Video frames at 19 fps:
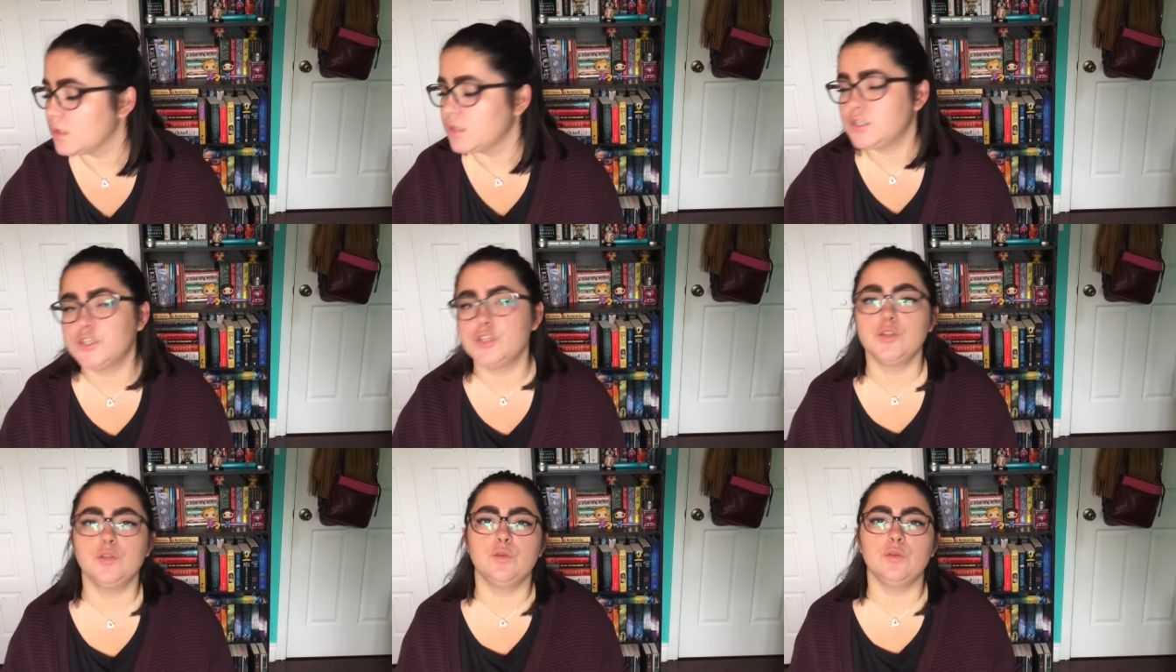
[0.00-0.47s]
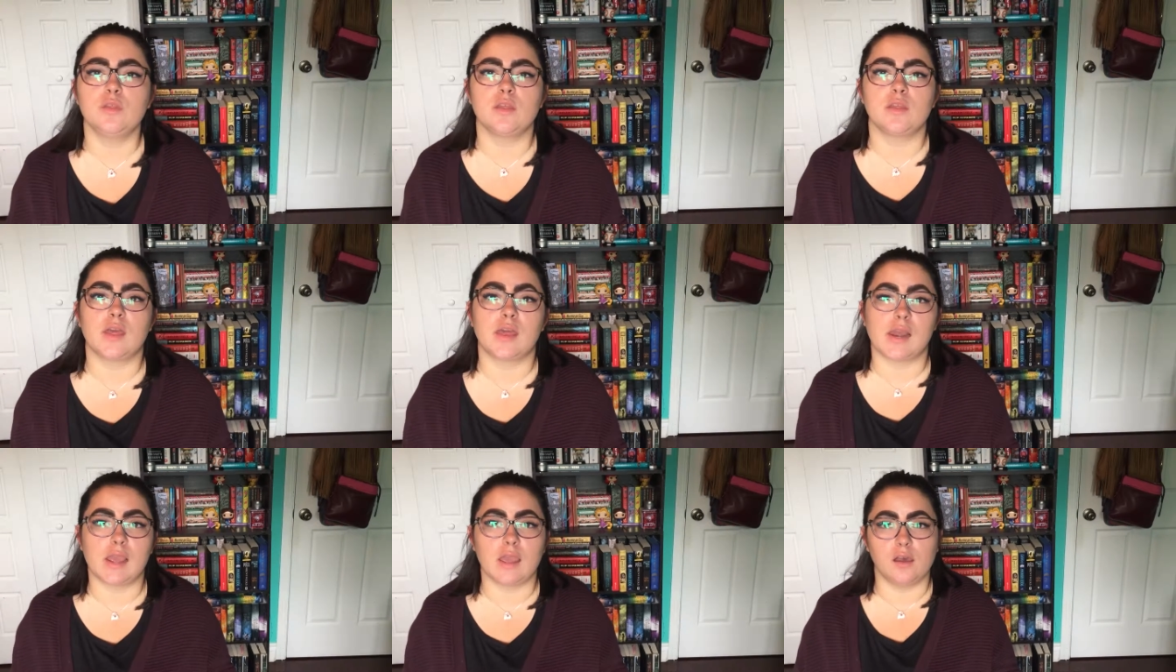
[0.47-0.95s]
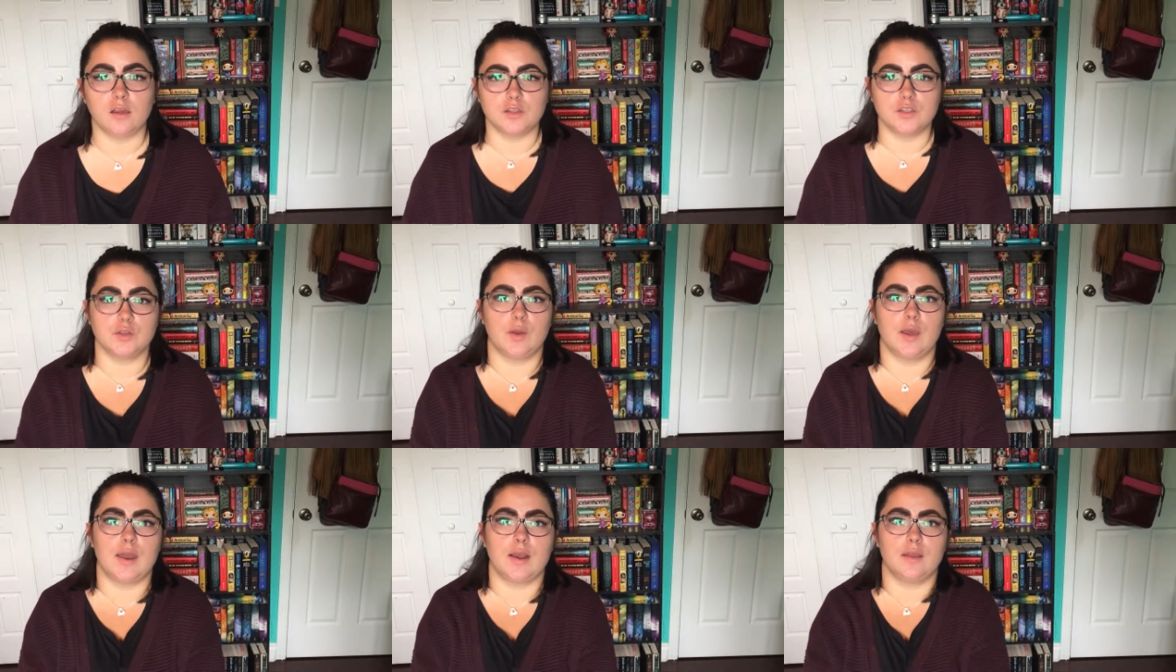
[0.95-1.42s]
The two that I
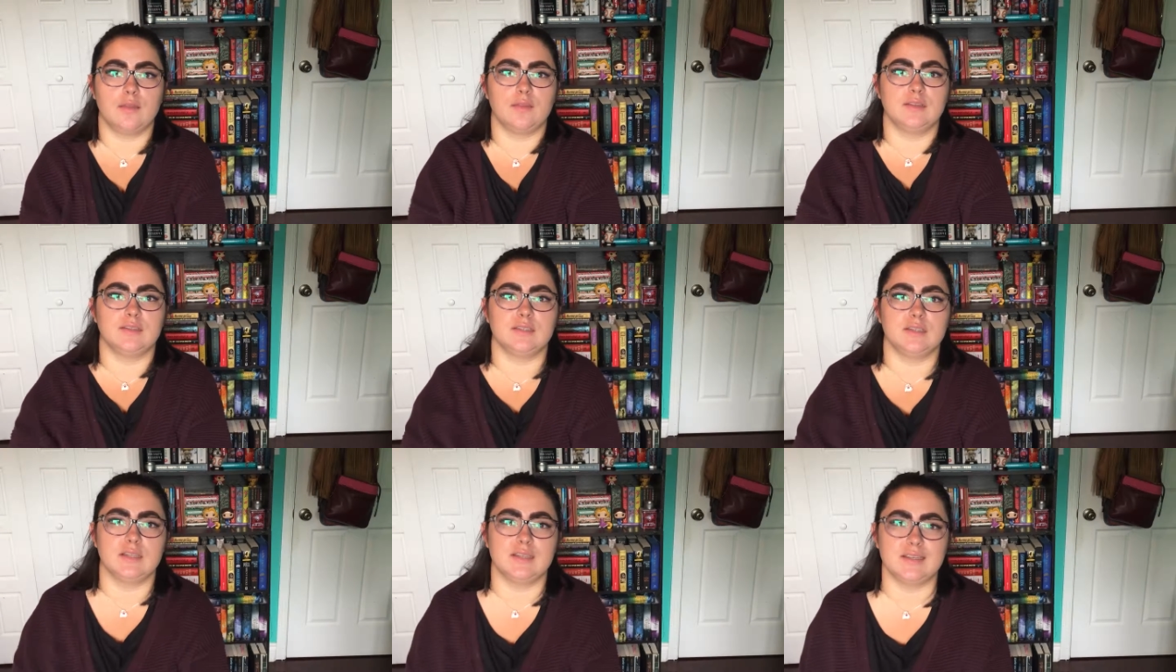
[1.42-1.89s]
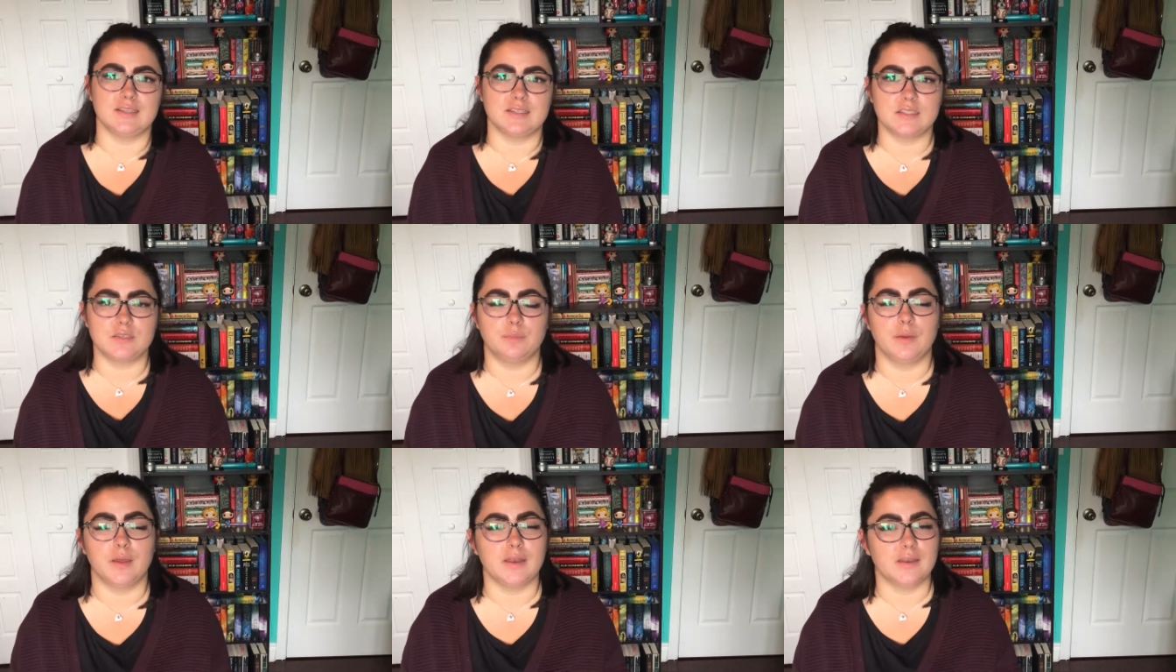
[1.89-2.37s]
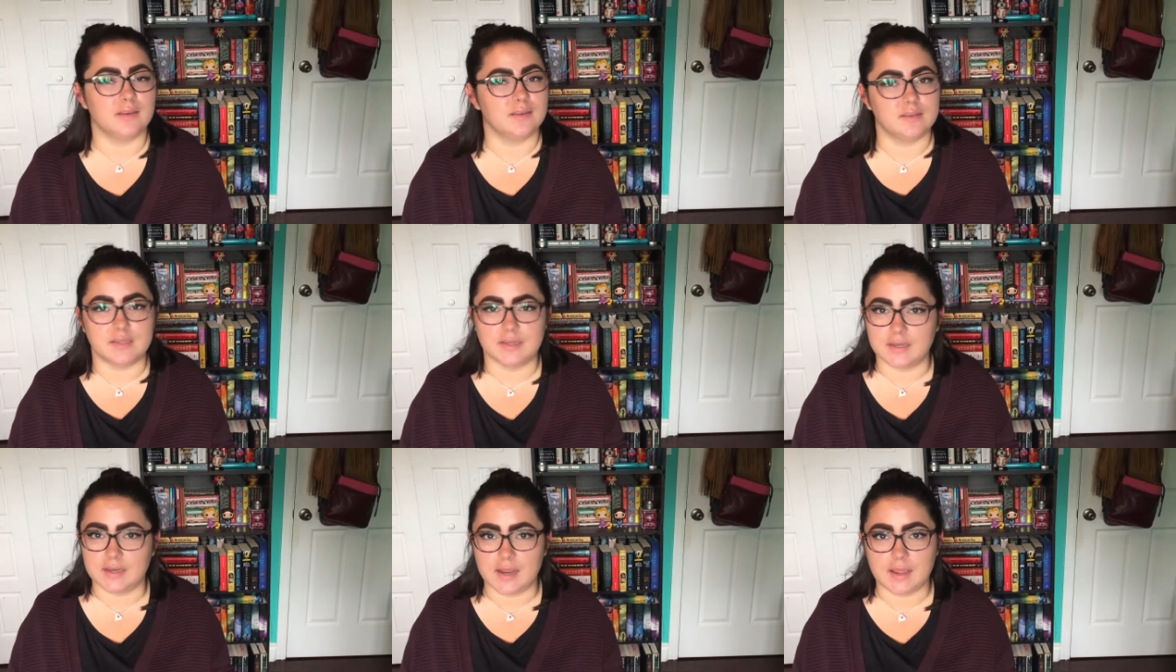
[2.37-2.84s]
also had on this list but
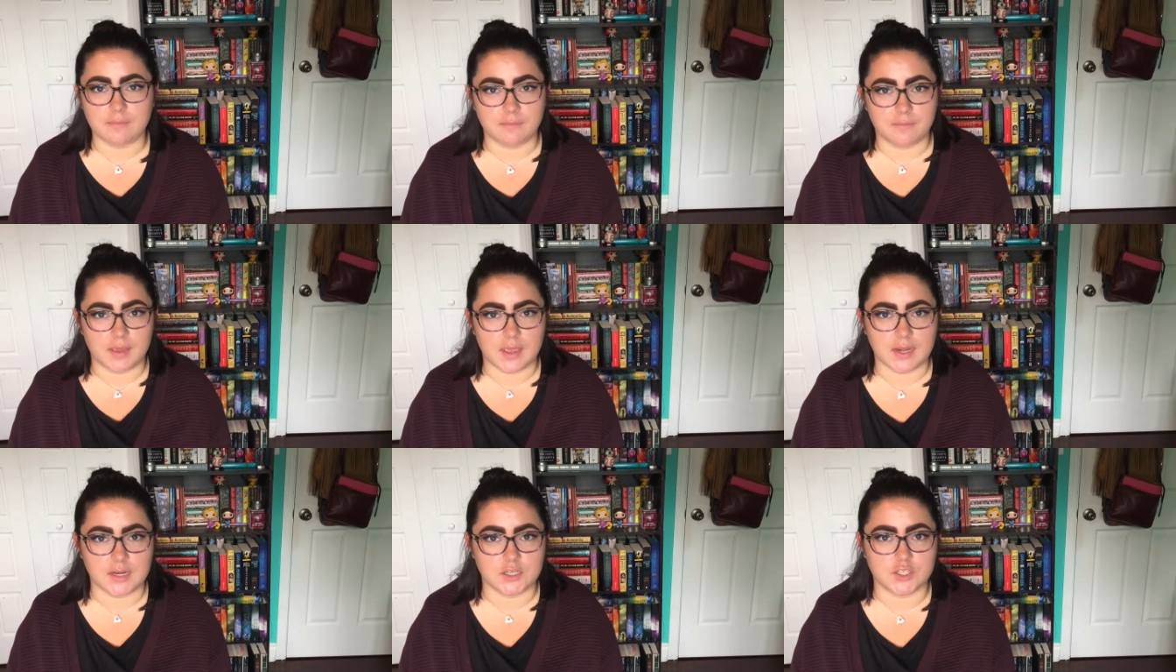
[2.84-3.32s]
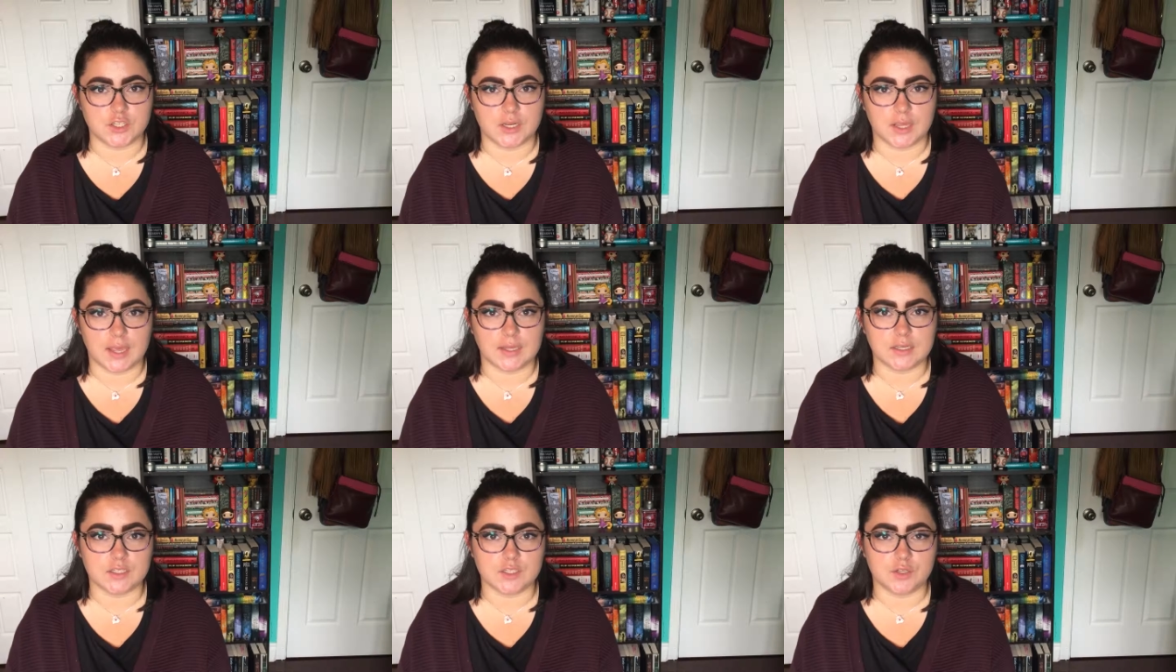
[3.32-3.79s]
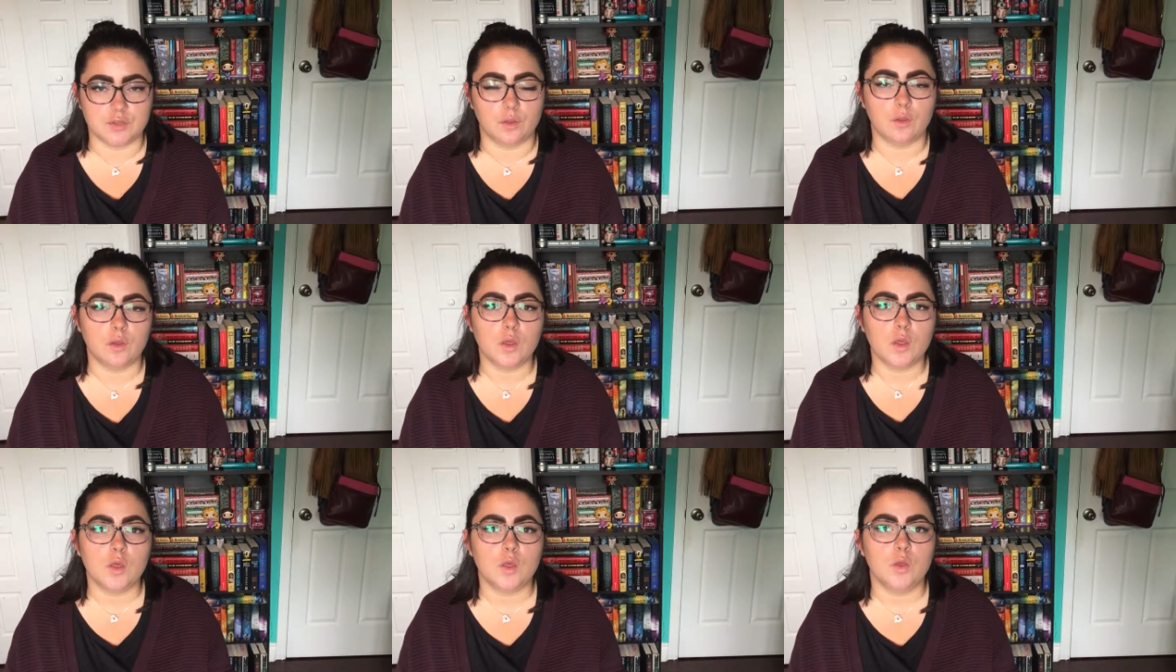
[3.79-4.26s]
didn't manage to get to